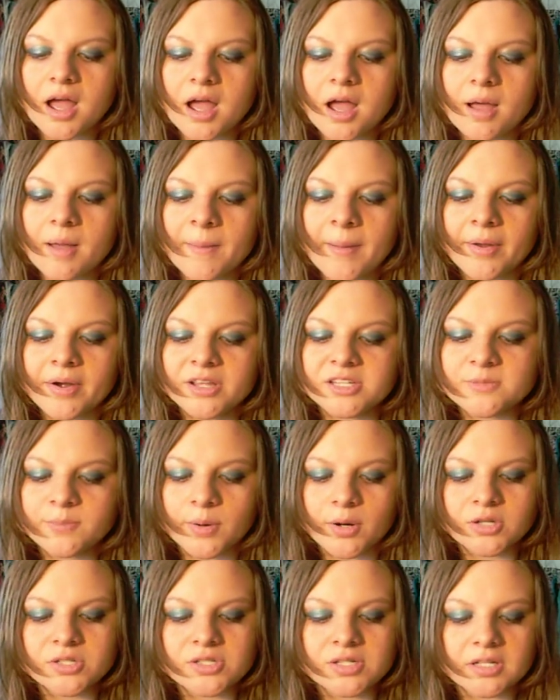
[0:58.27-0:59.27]
about his
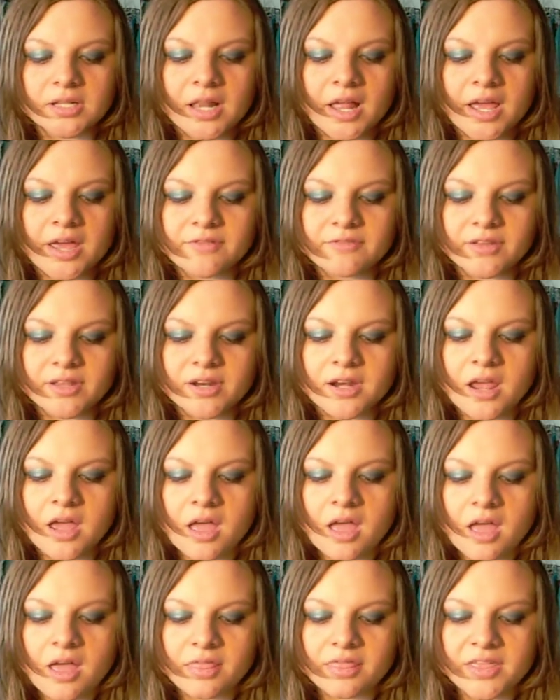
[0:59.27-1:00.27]
personal life and
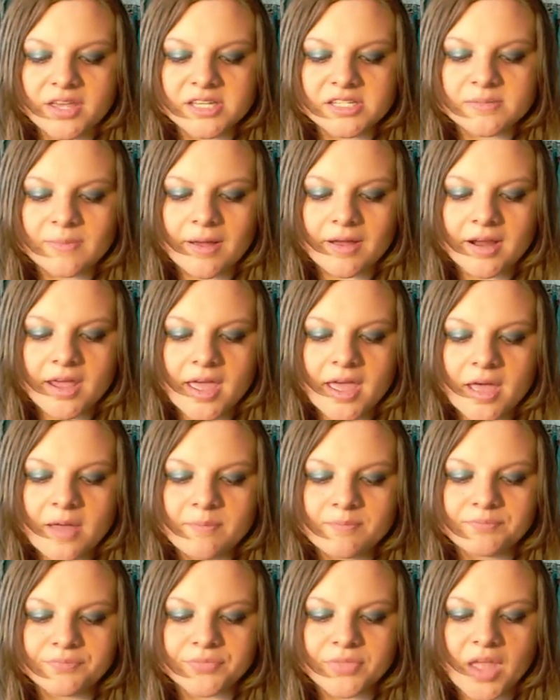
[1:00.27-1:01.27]
things about
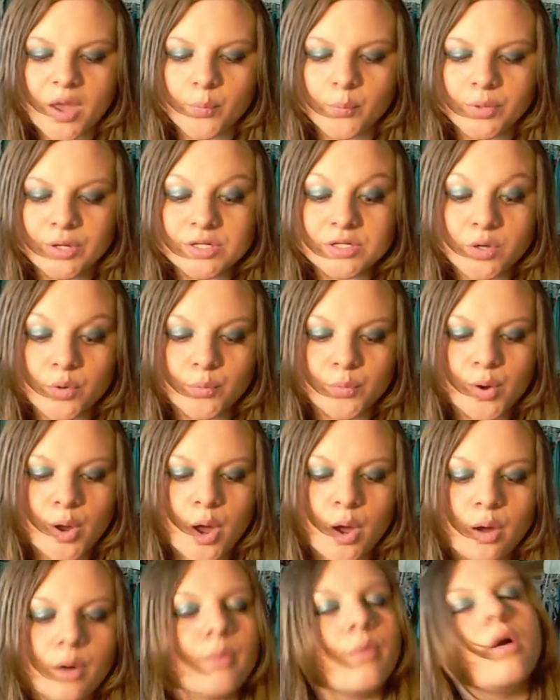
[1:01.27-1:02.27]
him that we don't
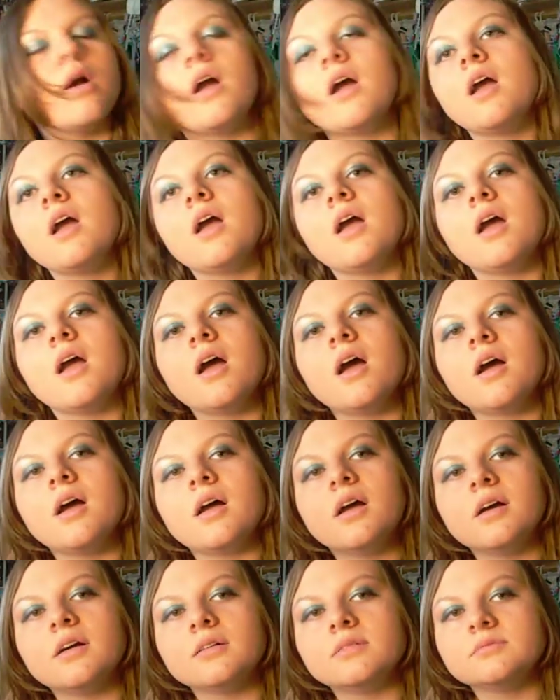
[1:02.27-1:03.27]
know,
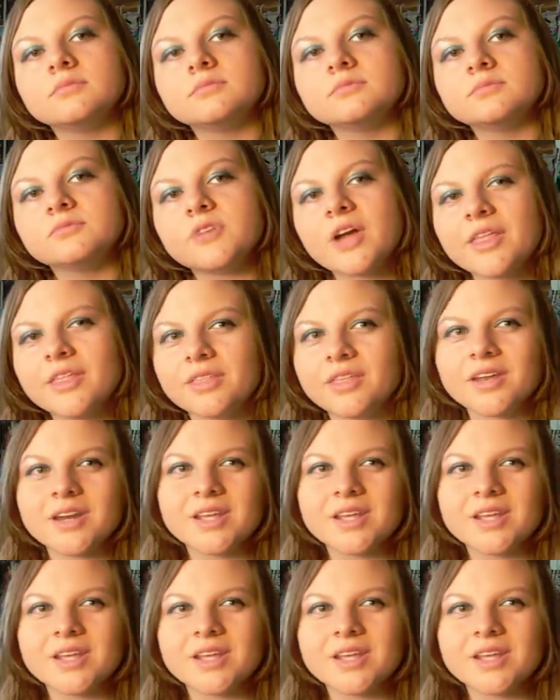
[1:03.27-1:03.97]
um, rather than